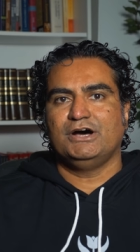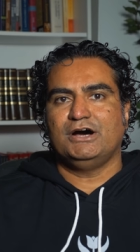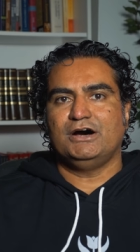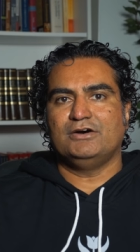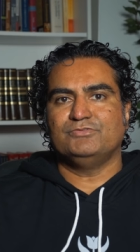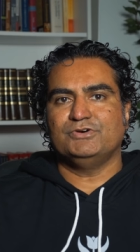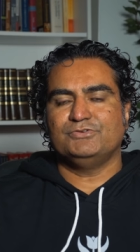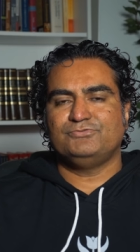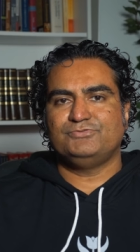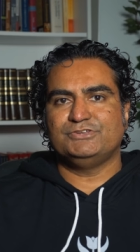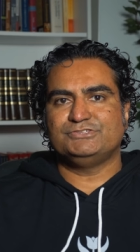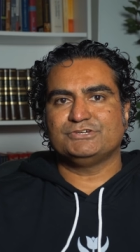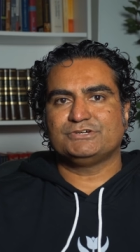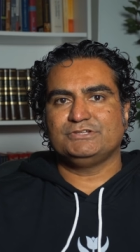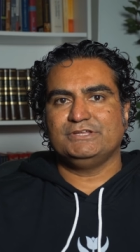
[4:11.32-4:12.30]
of
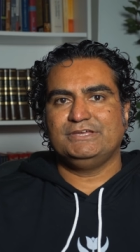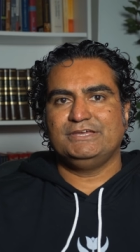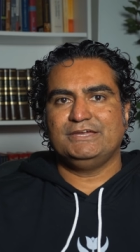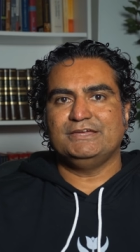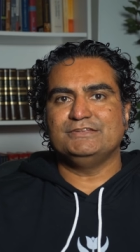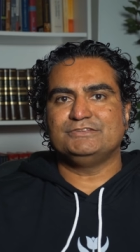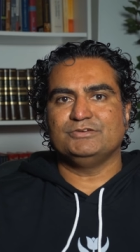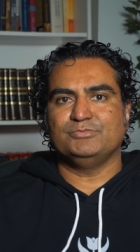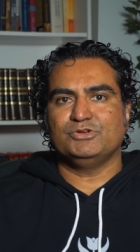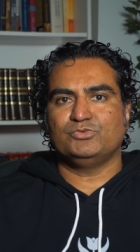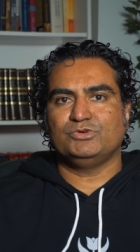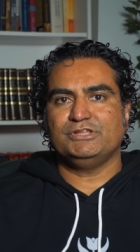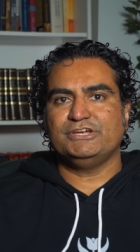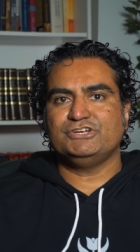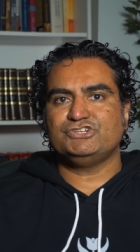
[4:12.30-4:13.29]
physically intimate
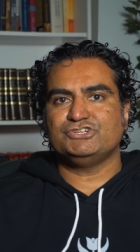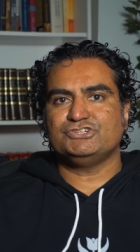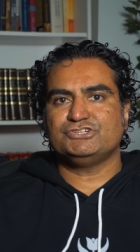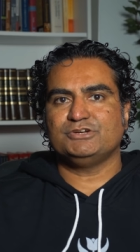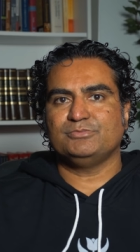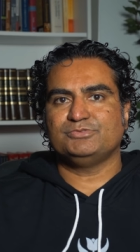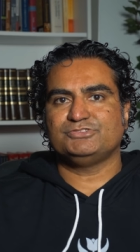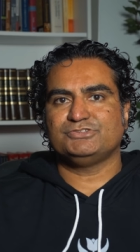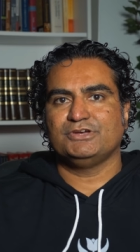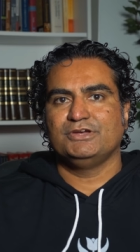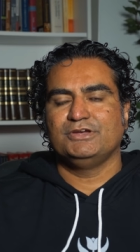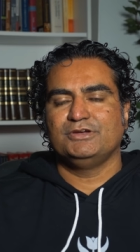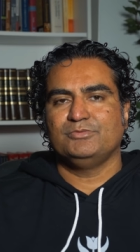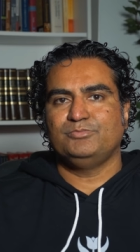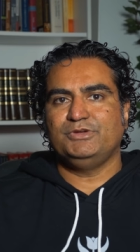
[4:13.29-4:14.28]
relationships
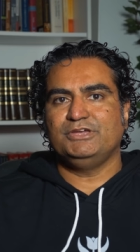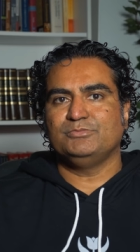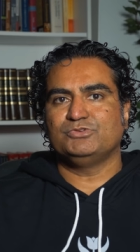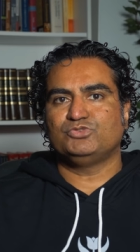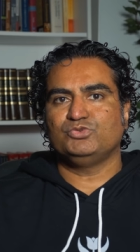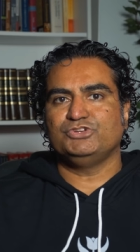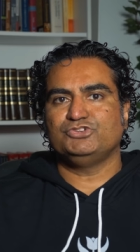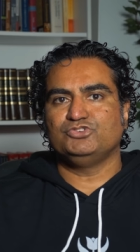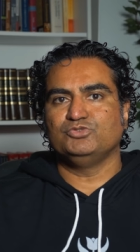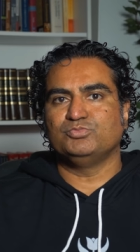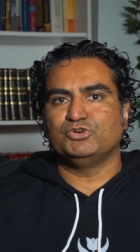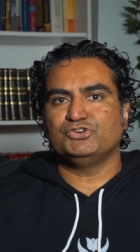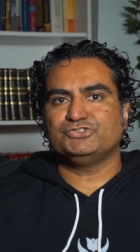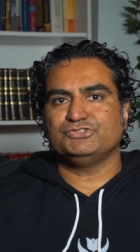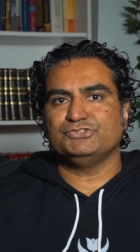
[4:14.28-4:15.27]
being between two
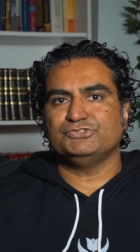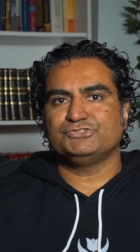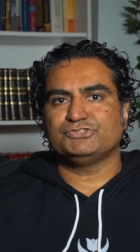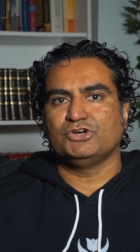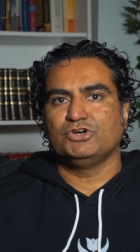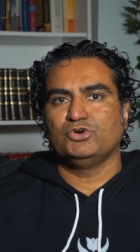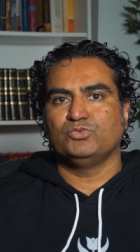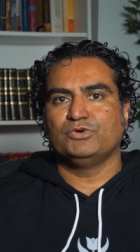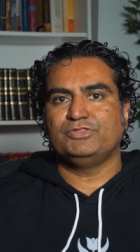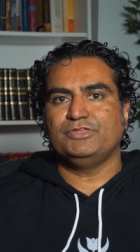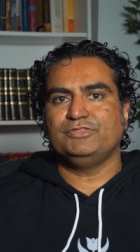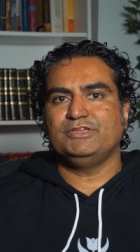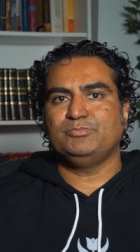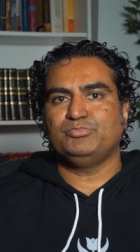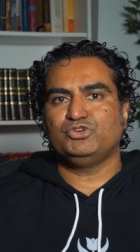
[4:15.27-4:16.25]
persons
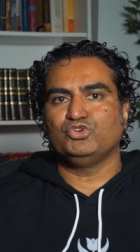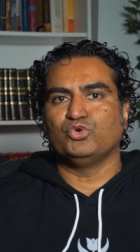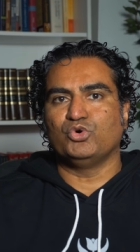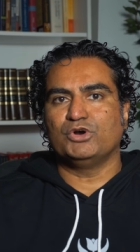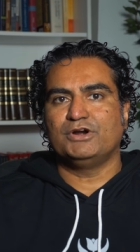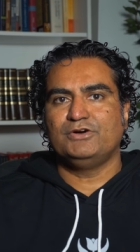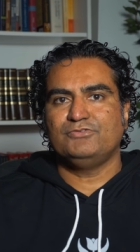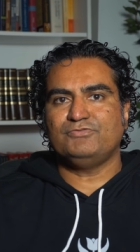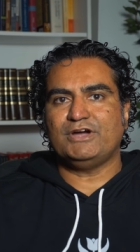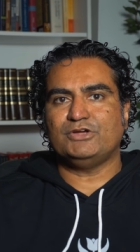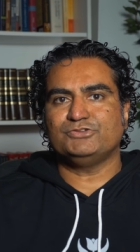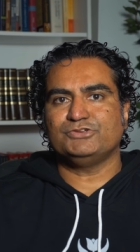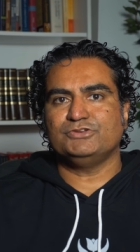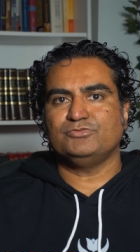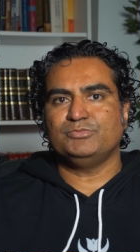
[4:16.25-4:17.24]
within the pure
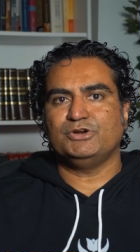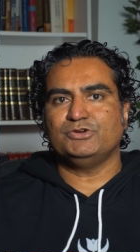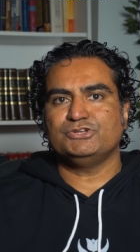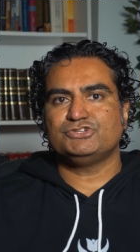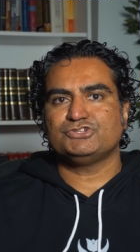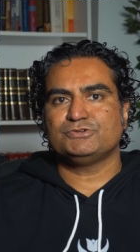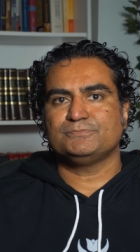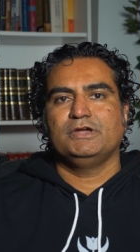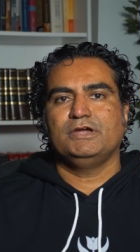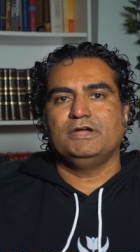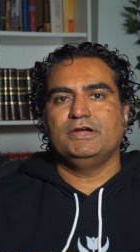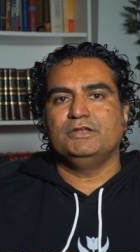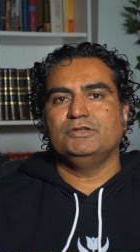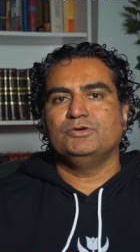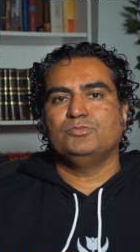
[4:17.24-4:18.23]
fountain of marriage.
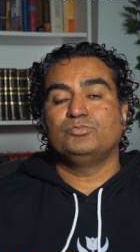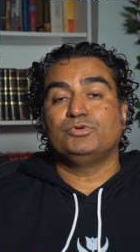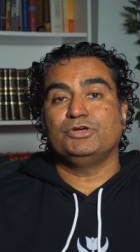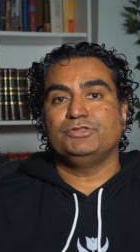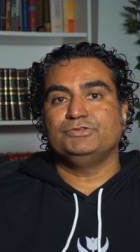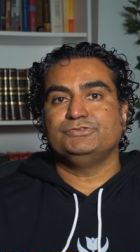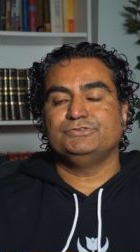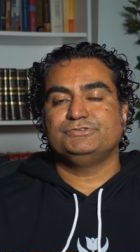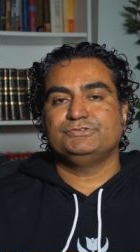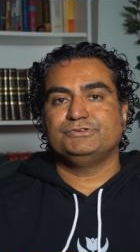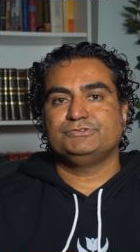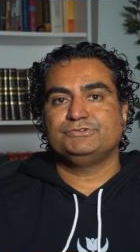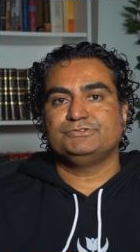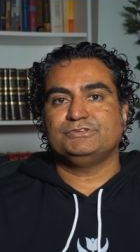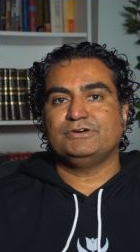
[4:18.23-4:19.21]
And, brothers and
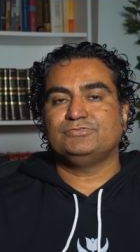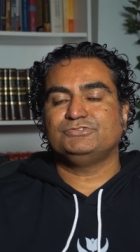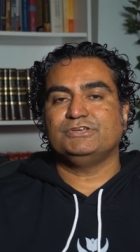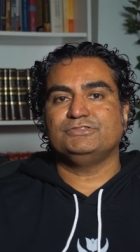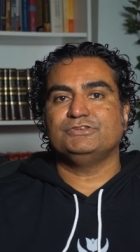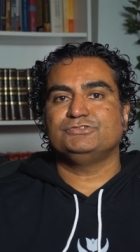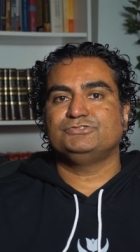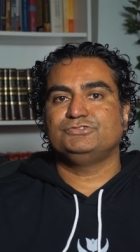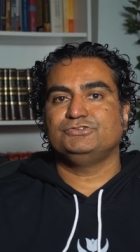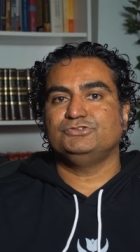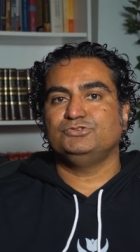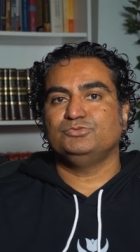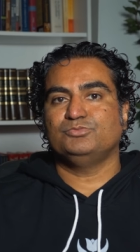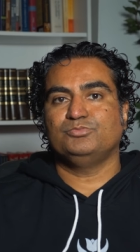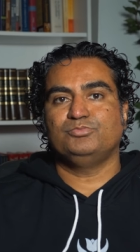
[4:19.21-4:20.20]
sisters, I've said this to
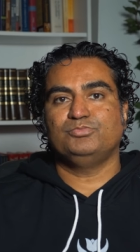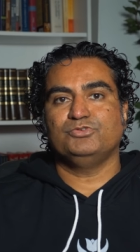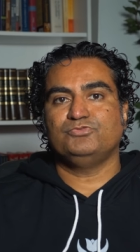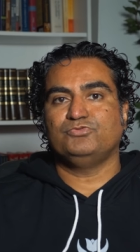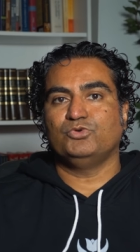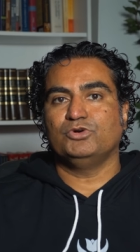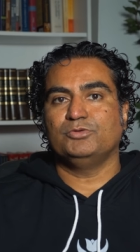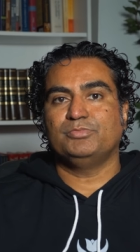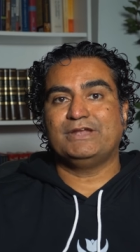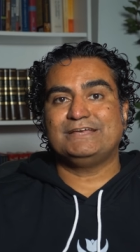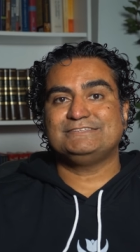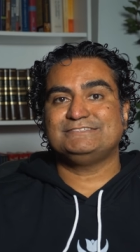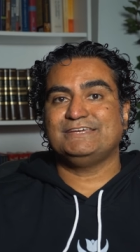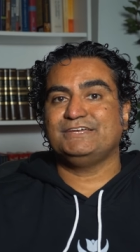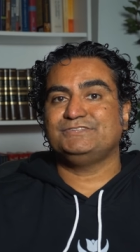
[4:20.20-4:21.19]
you before, but I
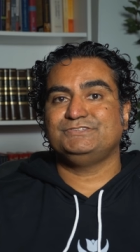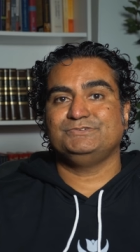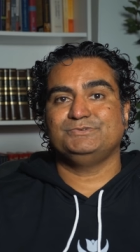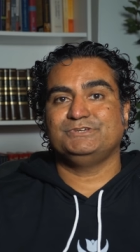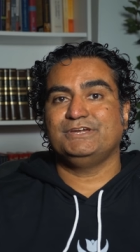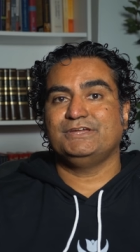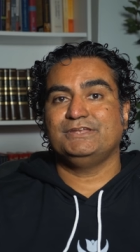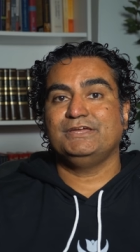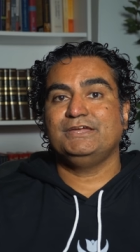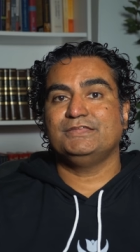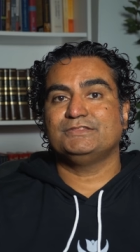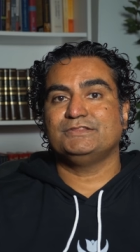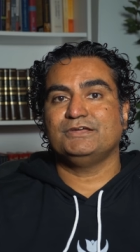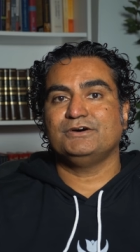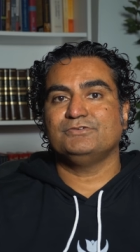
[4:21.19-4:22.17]
say it to you again
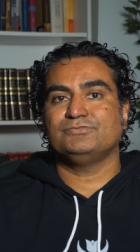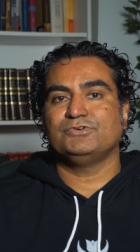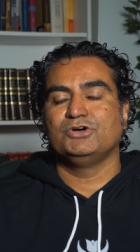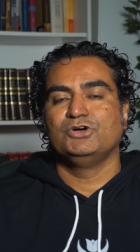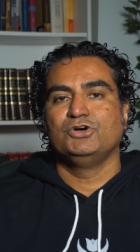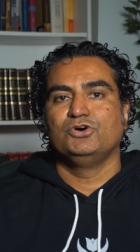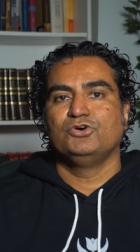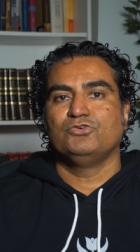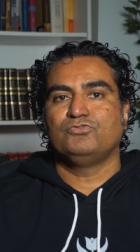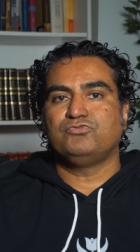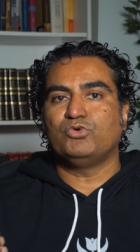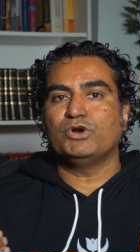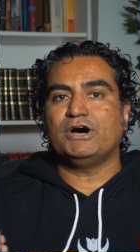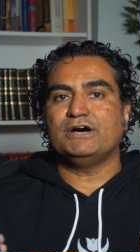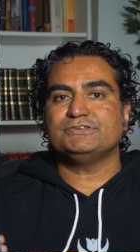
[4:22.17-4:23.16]
in love.
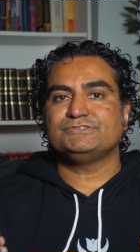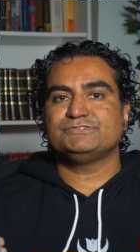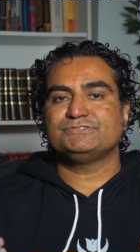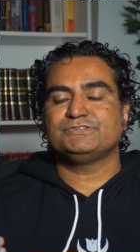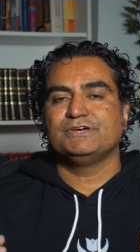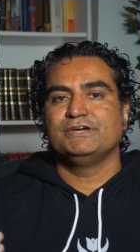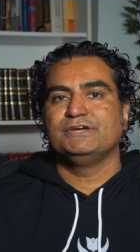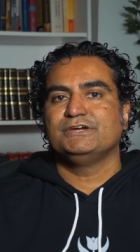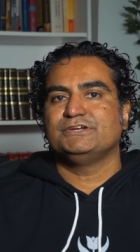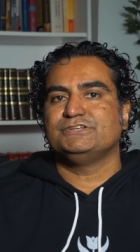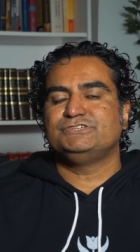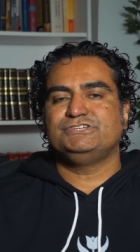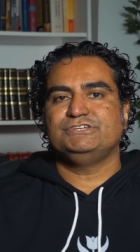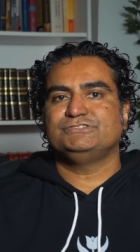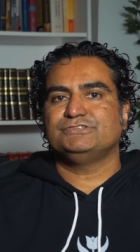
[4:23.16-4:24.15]
For us,
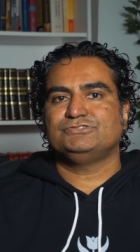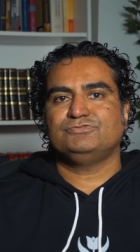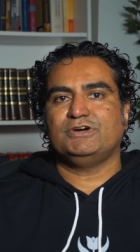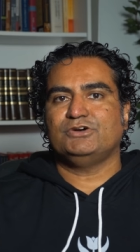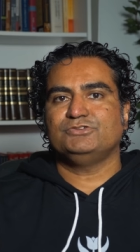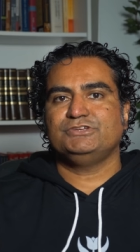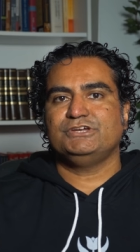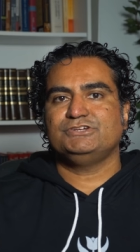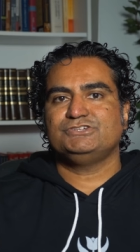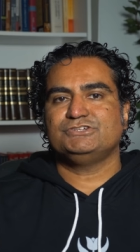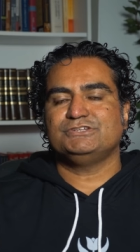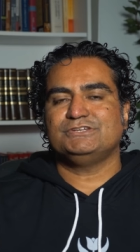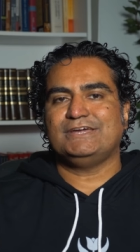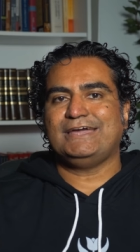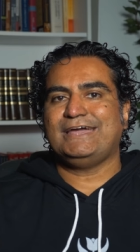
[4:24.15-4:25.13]
Jesus'
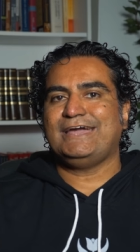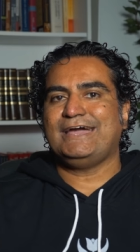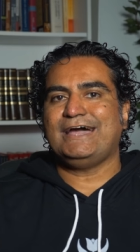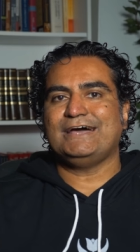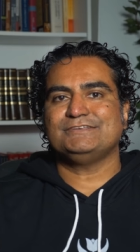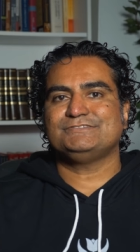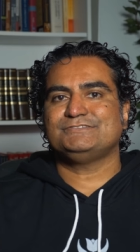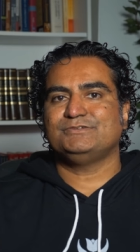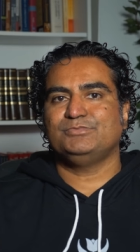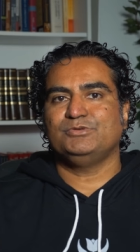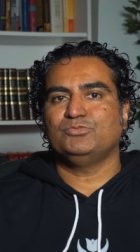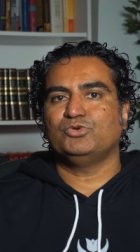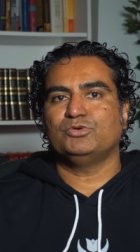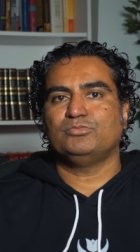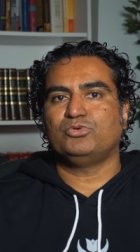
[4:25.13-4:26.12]
foundation has to be
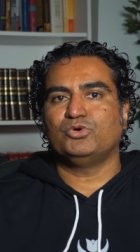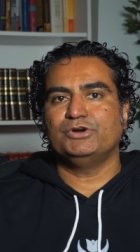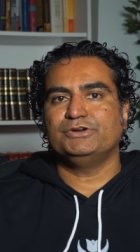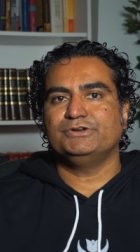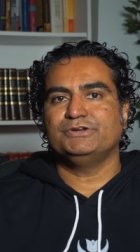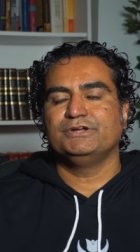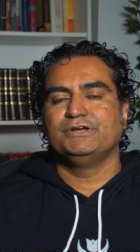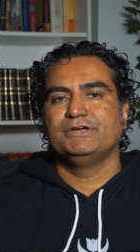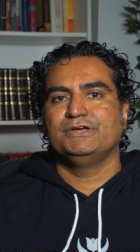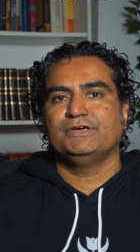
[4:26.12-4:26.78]
more important